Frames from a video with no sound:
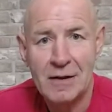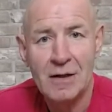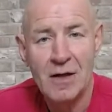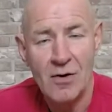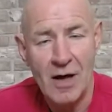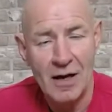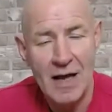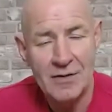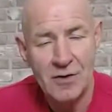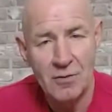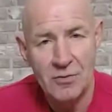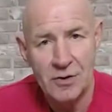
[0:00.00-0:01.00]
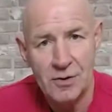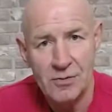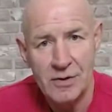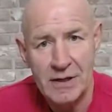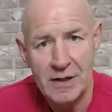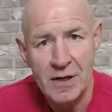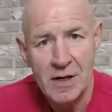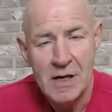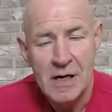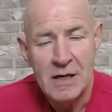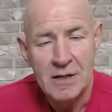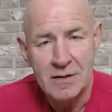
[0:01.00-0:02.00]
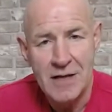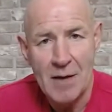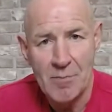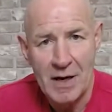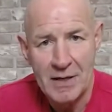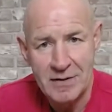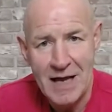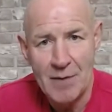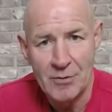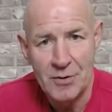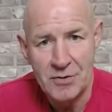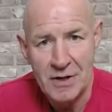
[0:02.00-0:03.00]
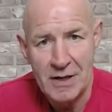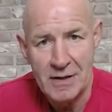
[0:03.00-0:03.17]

Okay, let's go and do the step-by-step routine